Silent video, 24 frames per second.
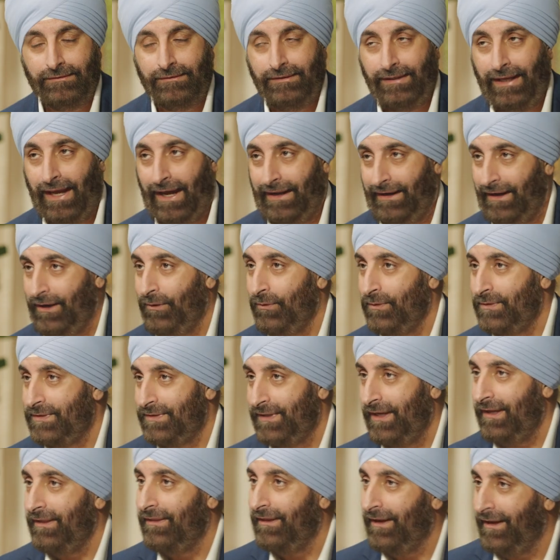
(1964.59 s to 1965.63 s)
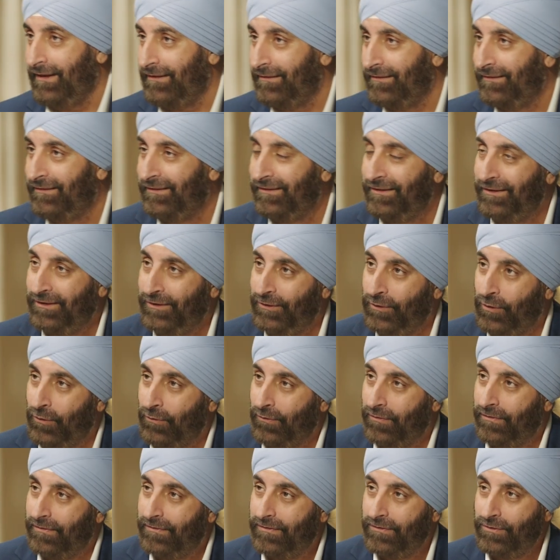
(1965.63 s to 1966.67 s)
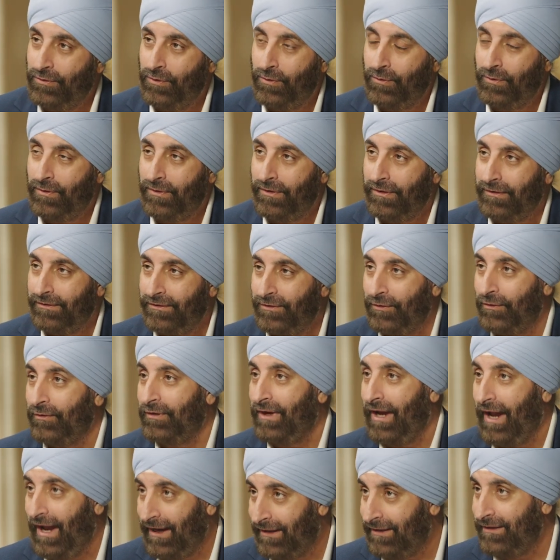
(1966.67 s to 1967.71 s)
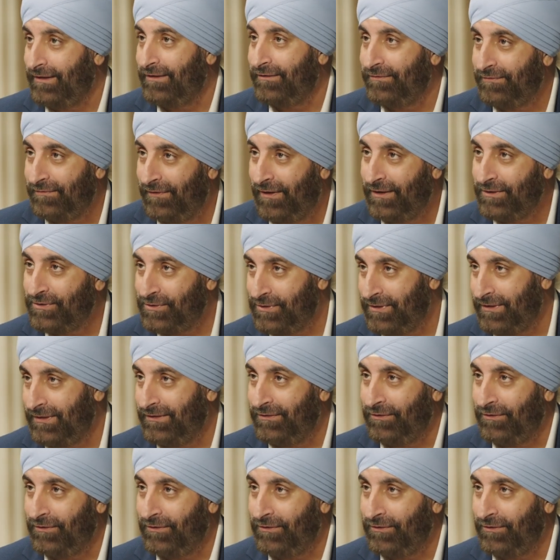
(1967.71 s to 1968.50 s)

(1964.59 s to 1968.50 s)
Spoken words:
Yeah, and I would say that your cognitive function,